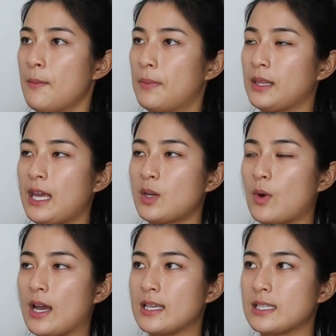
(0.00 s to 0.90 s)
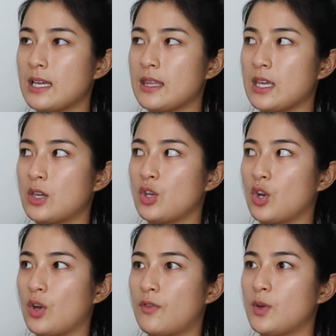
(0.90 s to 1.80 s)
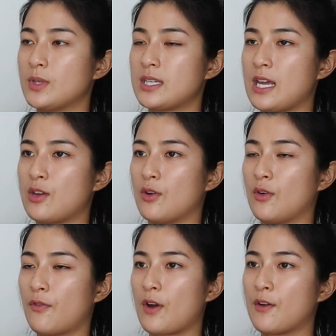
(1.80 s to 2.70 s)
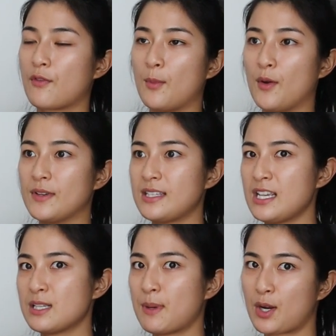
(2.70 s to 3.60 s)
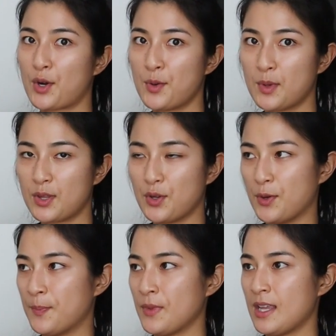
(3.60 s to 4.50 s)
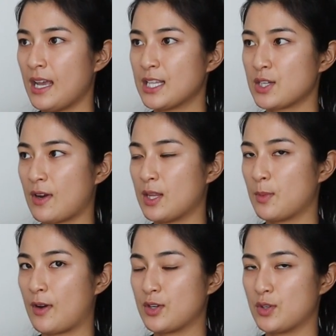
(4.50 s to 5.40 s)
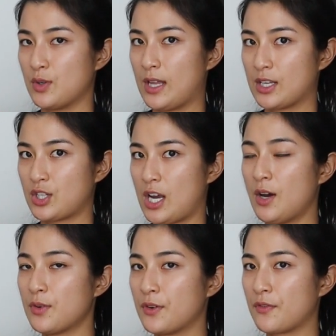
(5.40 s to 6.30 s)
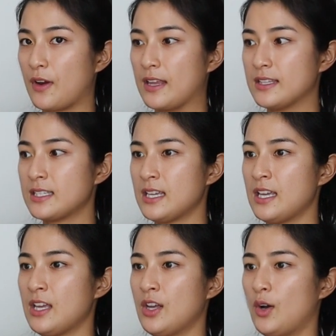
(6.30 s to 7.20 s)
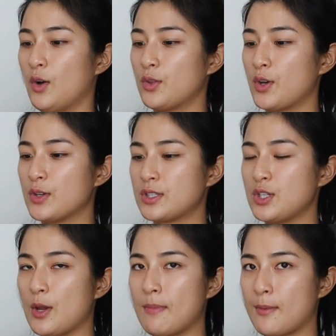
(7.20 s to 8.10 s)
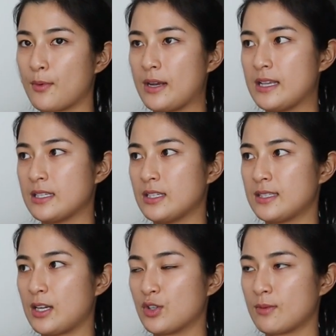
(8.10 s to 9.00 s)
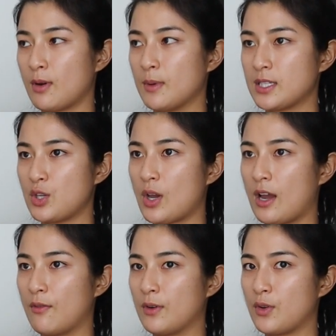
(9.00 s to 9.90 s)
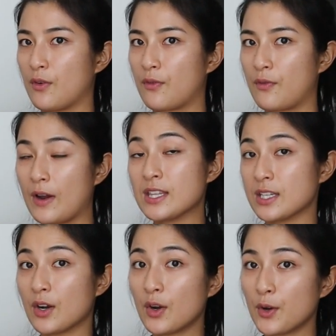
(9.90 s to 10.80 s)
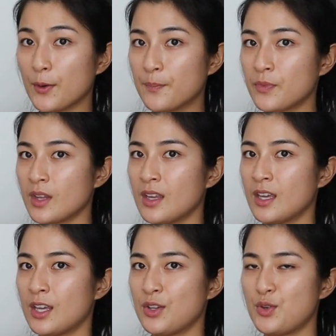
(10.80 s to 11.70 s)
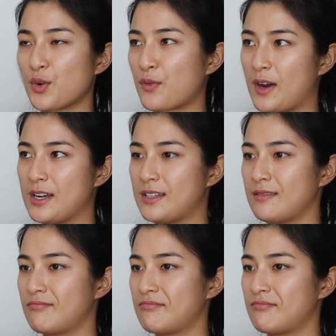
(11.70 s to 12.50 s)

But likewise, I think, if you were to take your friend from overseas back home with you and surround them around your like childhood friends, all those, memories and nostalgic moments that you have with your friends at home, your friend